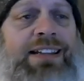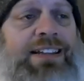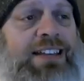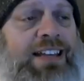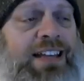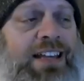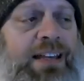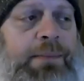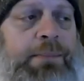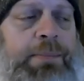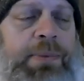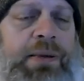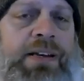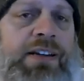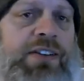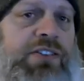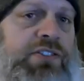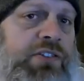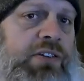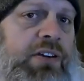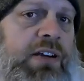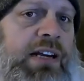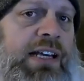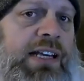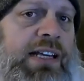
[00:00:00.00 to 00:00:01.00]
Kingpin a
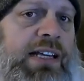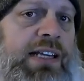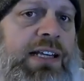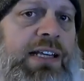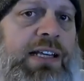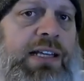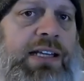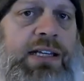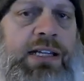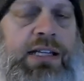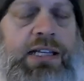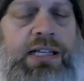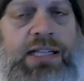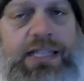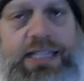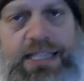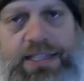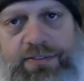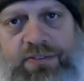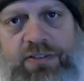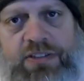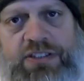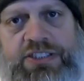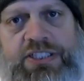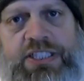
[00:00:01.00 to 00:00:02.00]
try,
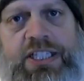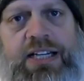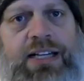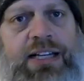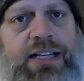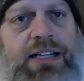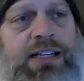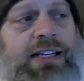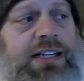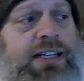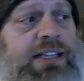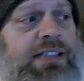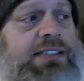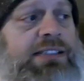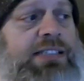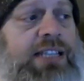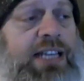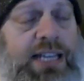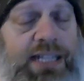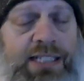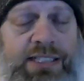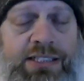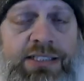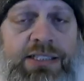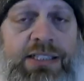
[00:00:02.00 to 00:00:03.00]
give it a shot. It's
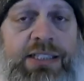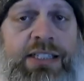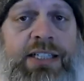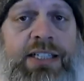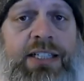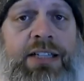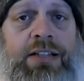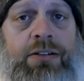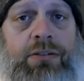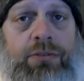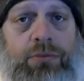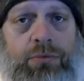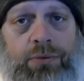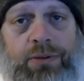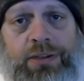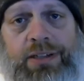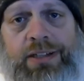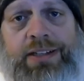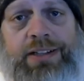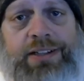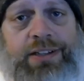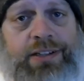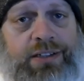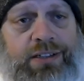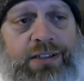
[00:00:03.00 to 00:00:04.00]
actually
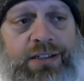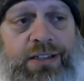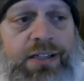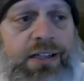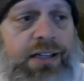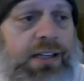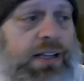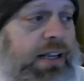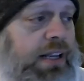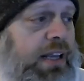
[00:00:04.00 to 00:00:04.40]
really good.